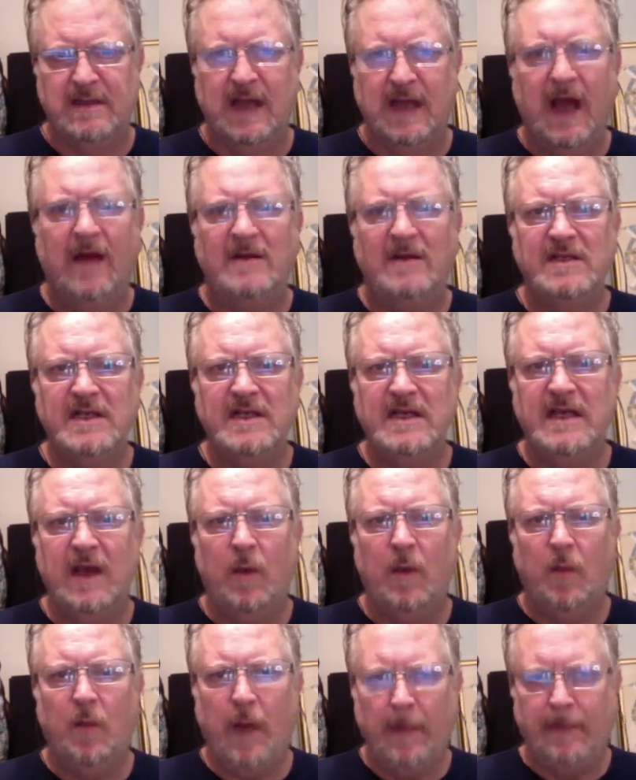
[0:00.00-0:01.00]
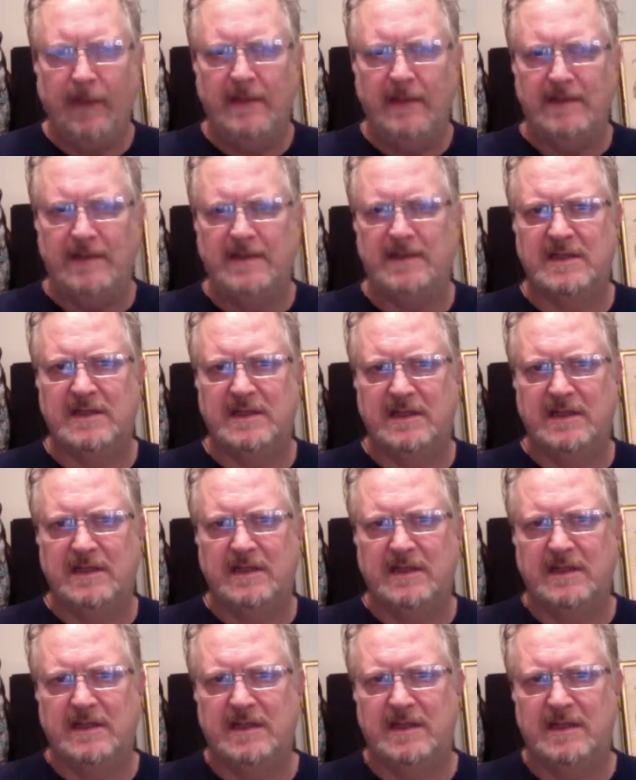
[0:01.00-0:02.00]
How does he get weapons?
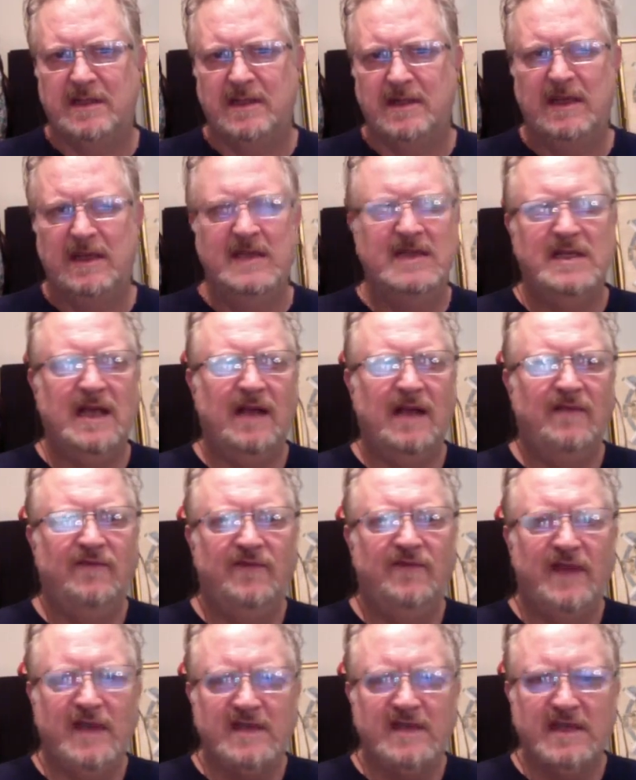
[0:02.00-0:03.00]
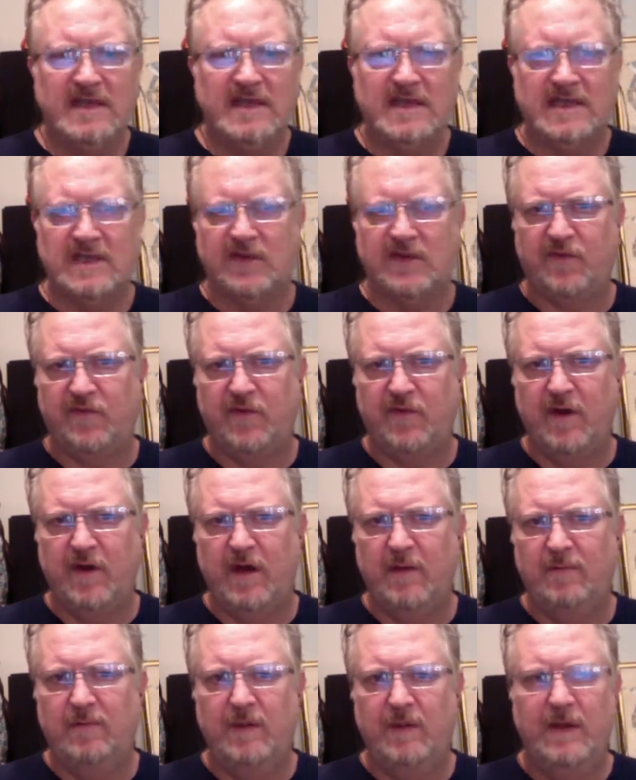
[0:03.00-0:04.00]
He's had visits
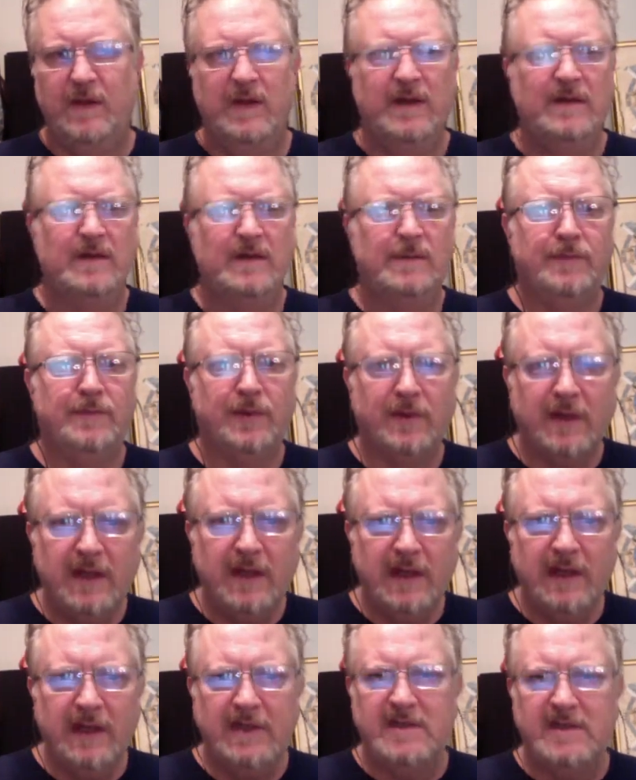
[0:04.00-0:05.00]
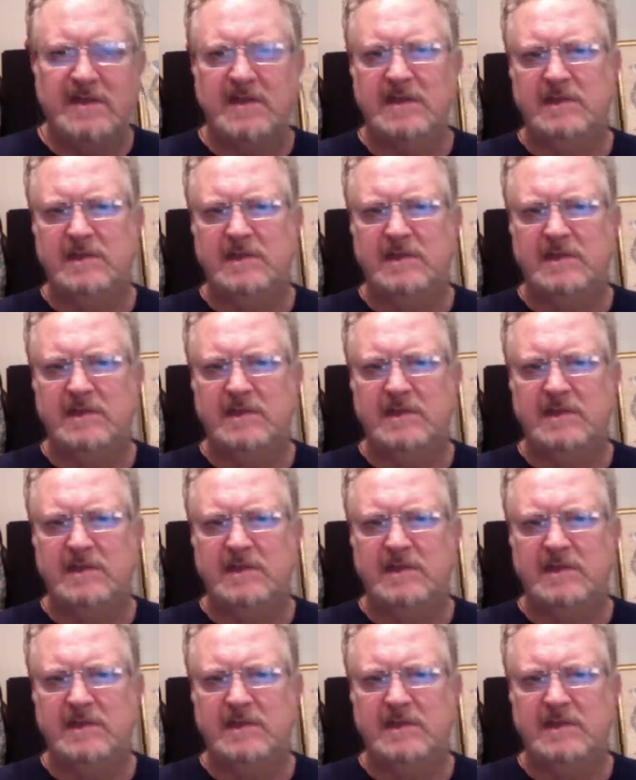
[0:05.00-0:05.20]
from the police.